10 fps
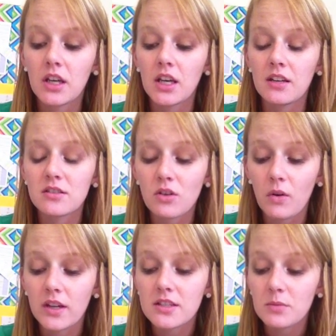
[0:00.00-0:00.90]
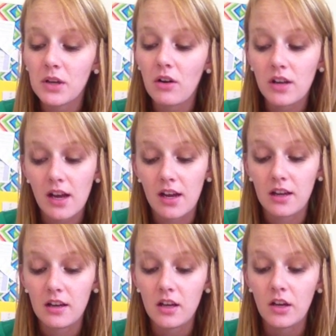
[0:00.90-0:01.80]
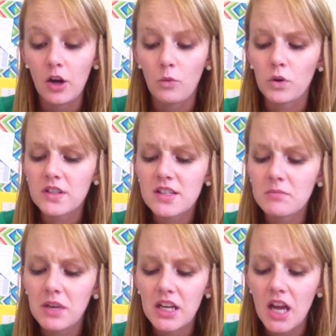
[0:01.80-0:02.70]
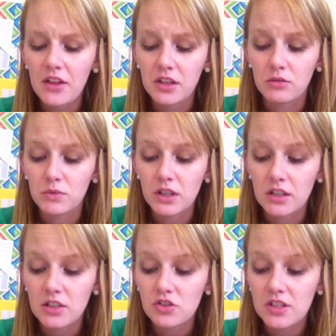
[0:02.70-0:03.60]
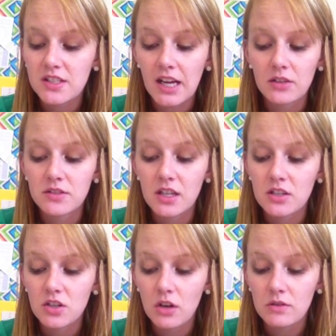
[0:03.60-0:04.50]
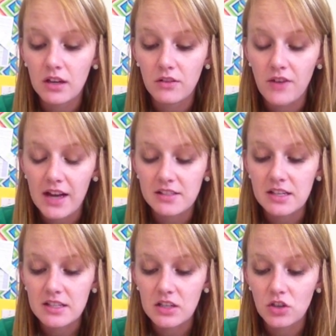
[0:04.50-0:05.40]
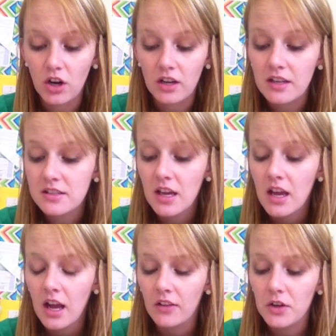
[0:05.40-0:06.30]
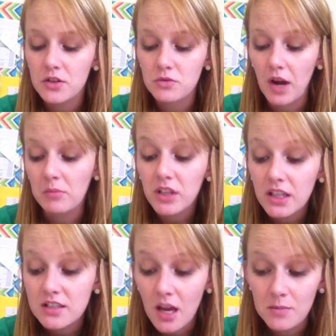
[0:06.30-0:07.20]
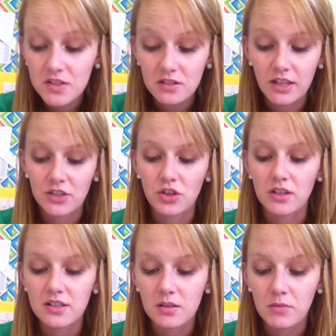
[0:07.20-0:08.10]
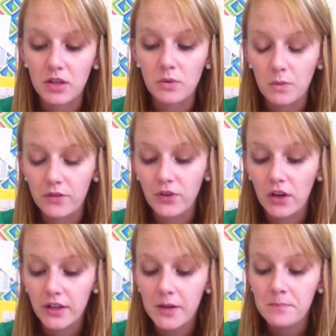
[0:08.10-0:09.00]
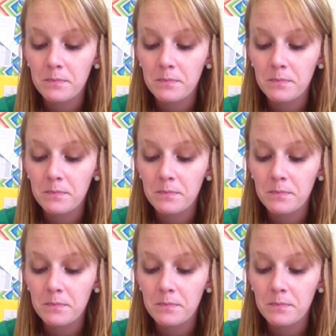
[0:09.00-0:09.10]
It's going to be okay. Words that mean nothing, really, just sounds intoned into vastness and darkness, little scrabbling attempts to latch onto something when we're falling.